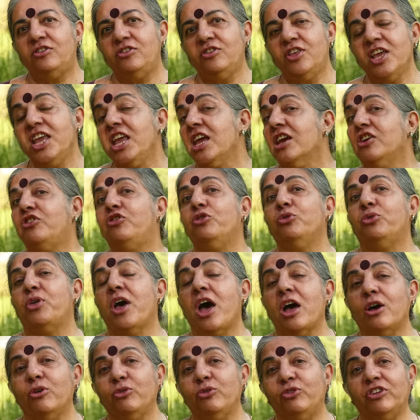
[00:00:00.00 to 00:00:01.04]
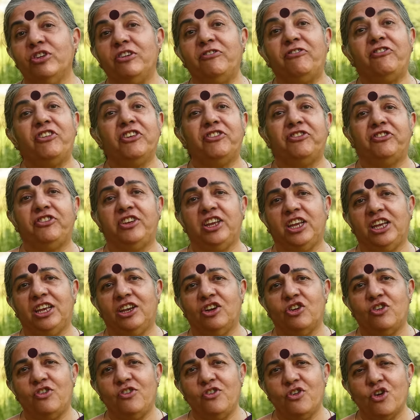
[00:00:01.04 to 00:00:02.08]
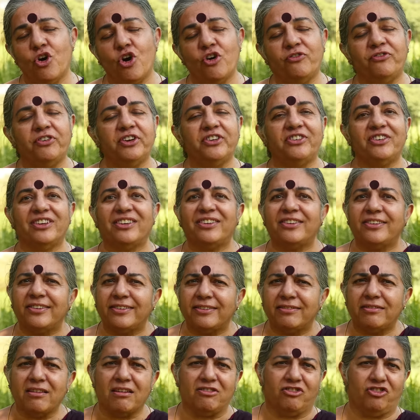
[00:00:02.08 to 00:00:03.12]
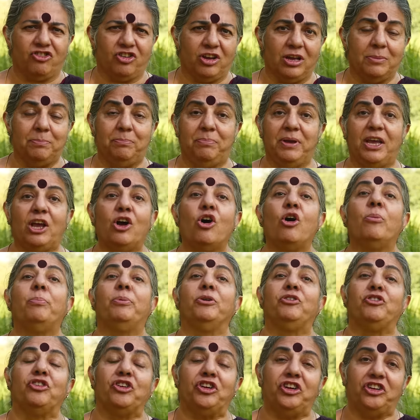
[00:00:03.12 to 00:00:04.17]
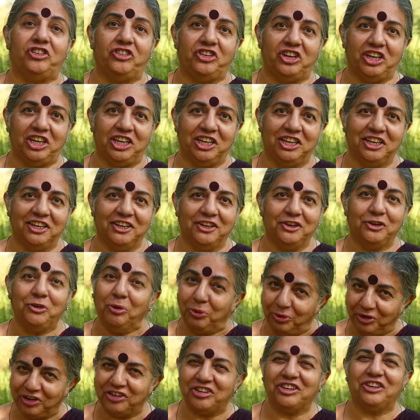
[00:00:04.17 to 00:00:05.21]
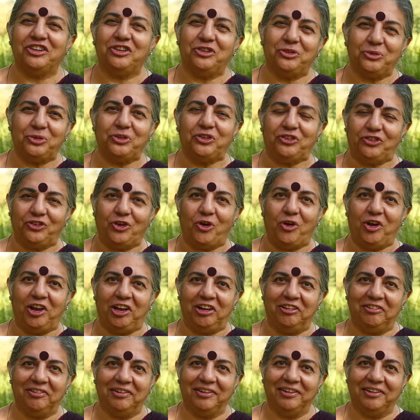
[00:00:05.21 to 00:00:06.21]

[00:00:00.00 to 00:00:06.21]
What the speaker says: The year 2015 offers us such a big opportunity to return to the soil.